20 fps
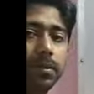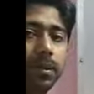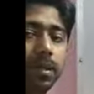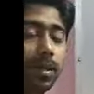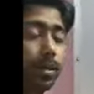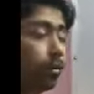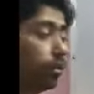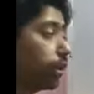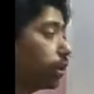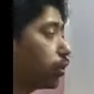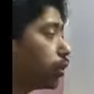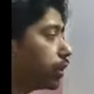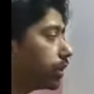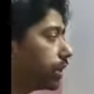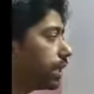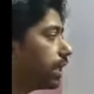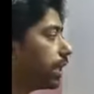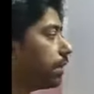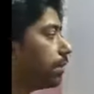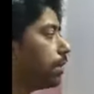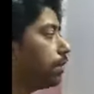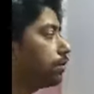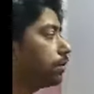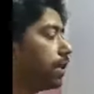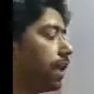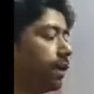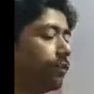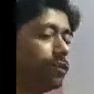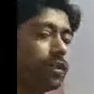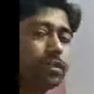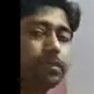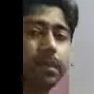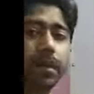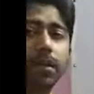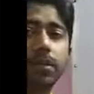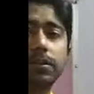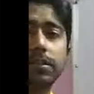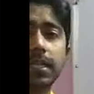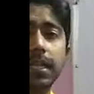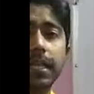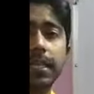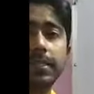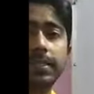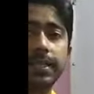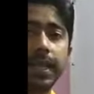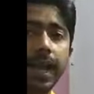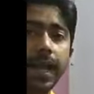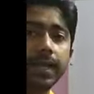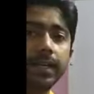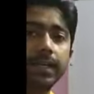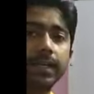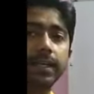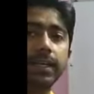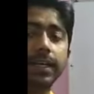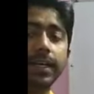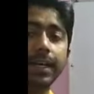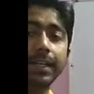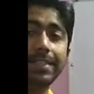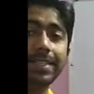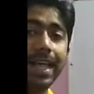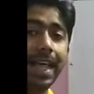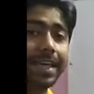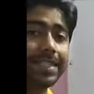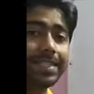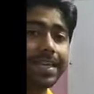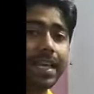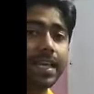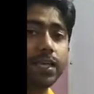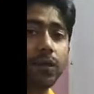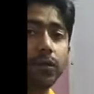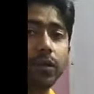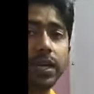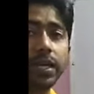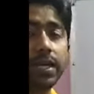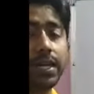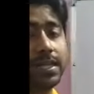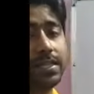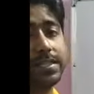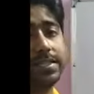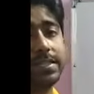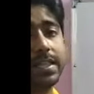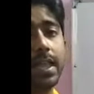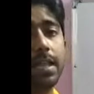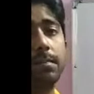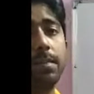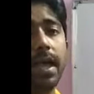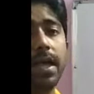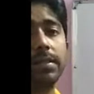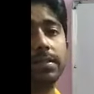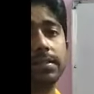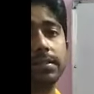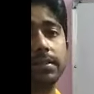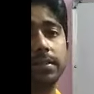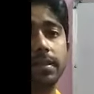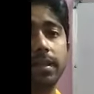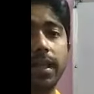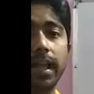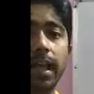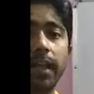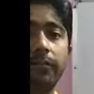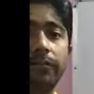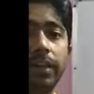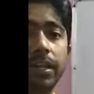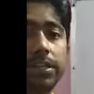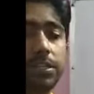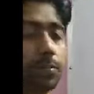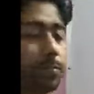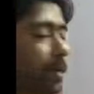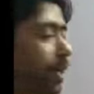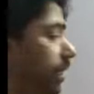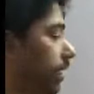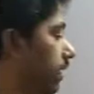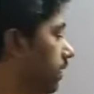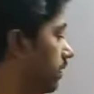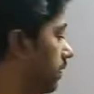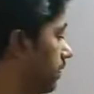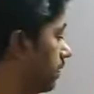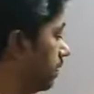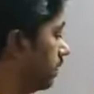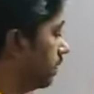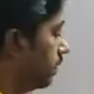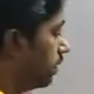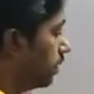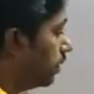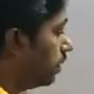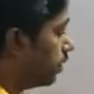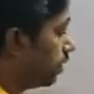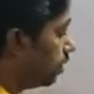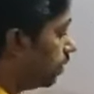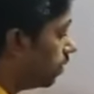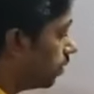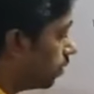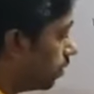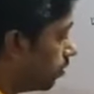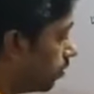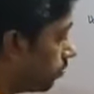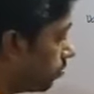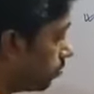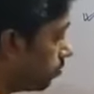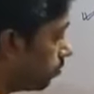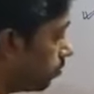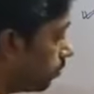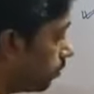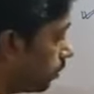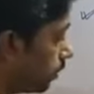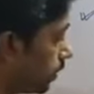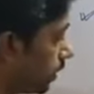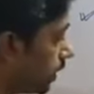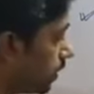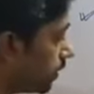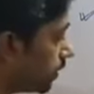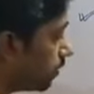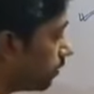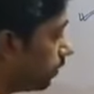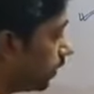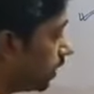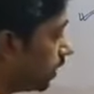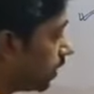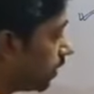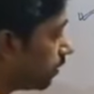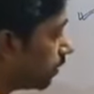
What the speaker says: Now the good thing about average velocity is that its SI unit is same as average speed, which is meter